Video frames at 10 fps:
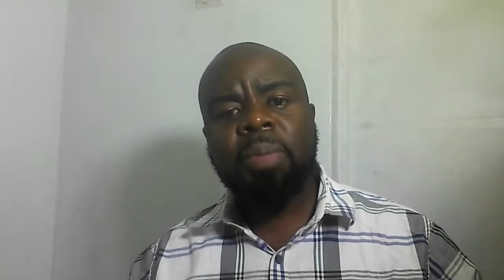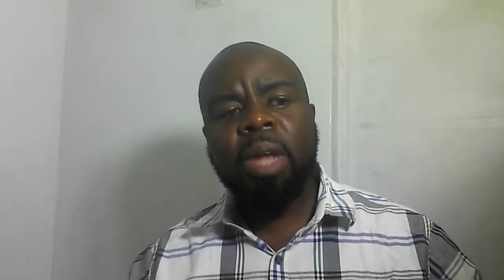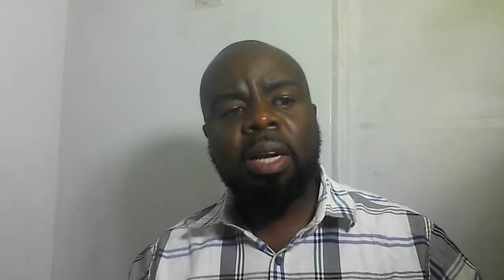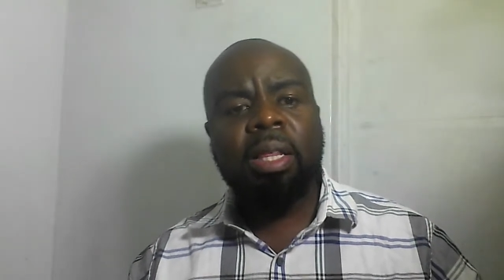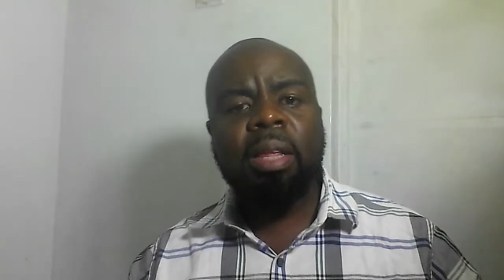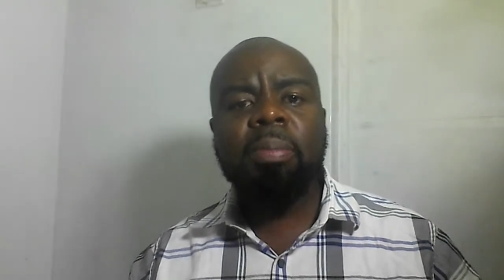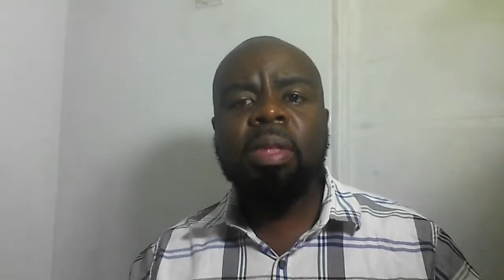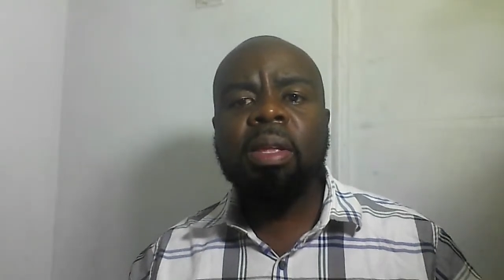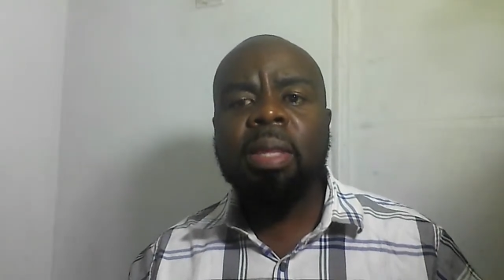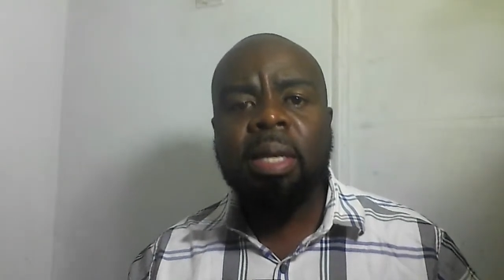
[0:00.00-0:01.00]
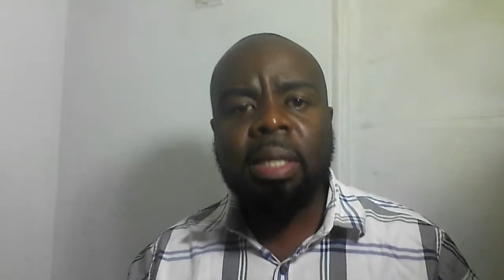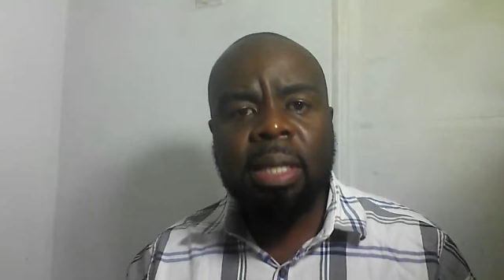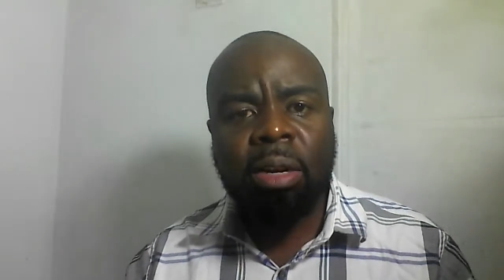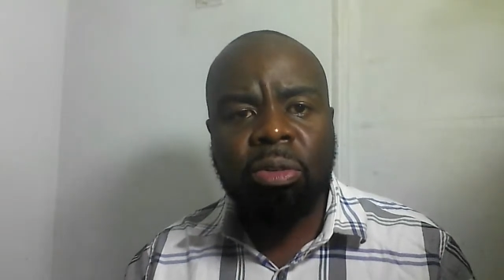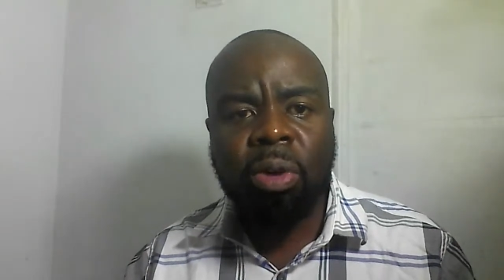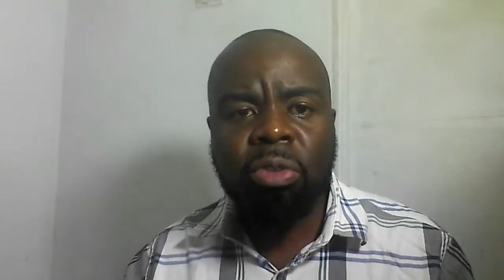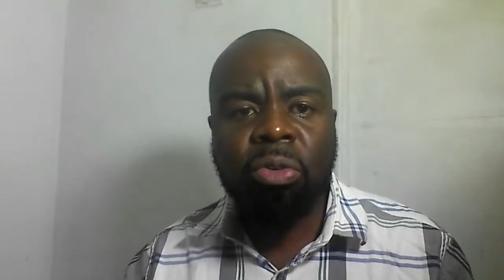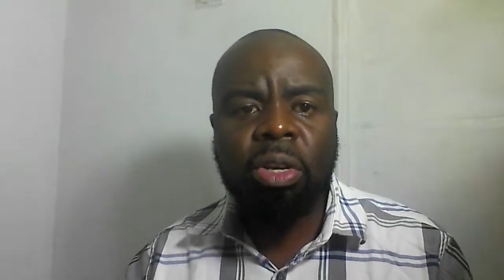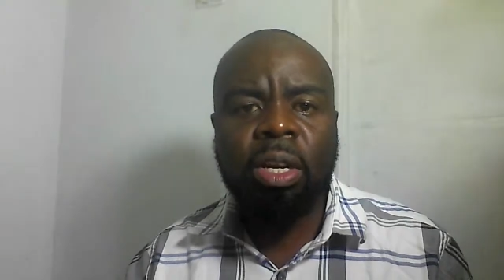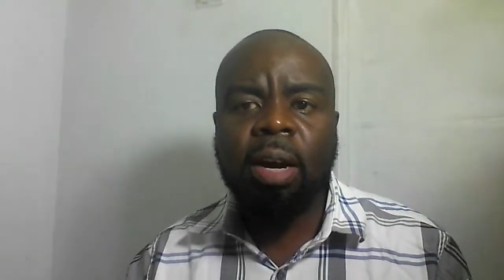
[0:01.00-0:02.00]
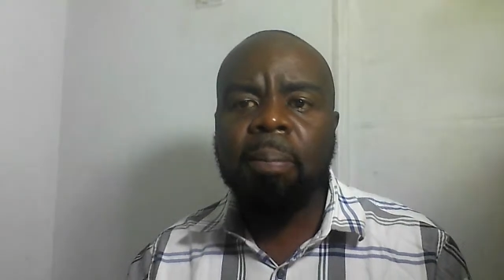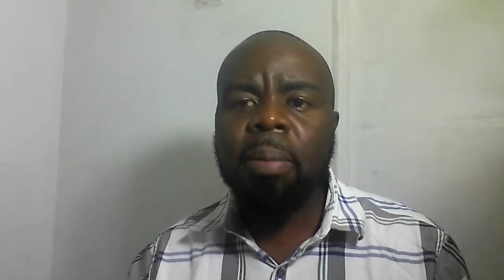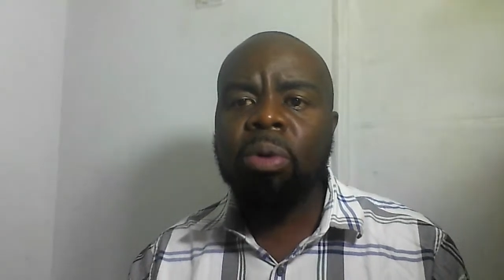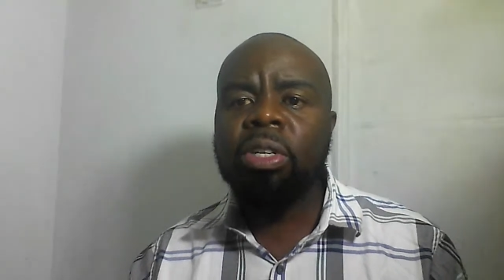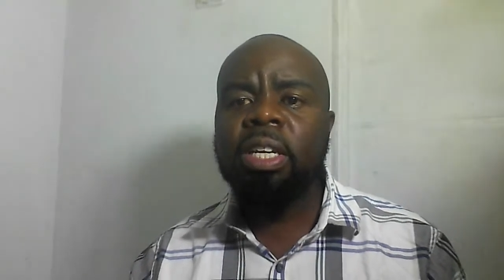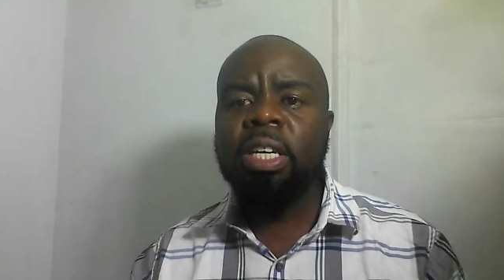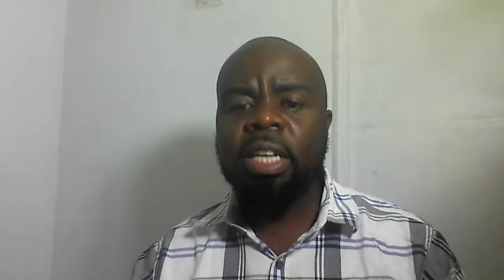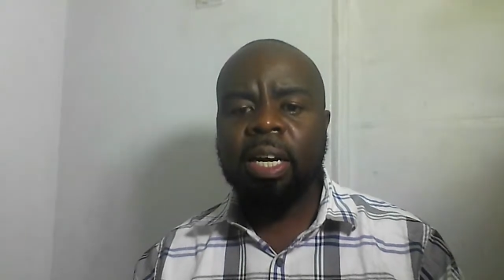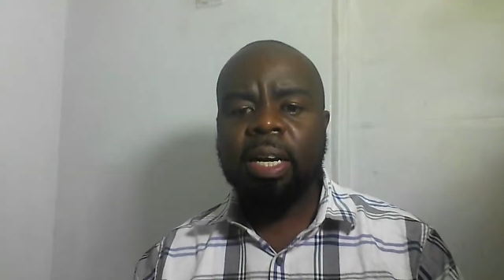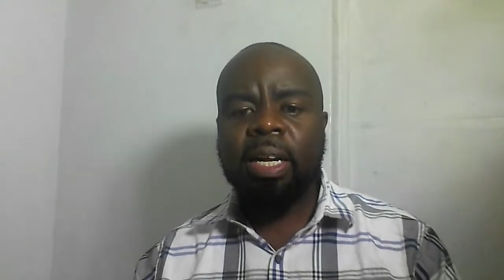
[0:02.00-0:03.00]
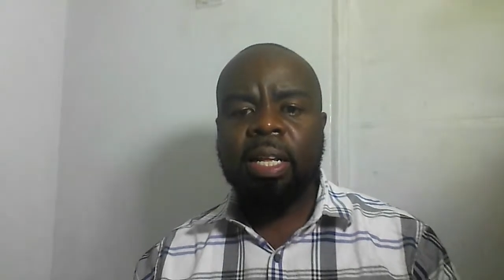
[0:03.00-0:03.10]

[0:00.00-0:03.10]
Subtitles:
And the things that we are talking about here,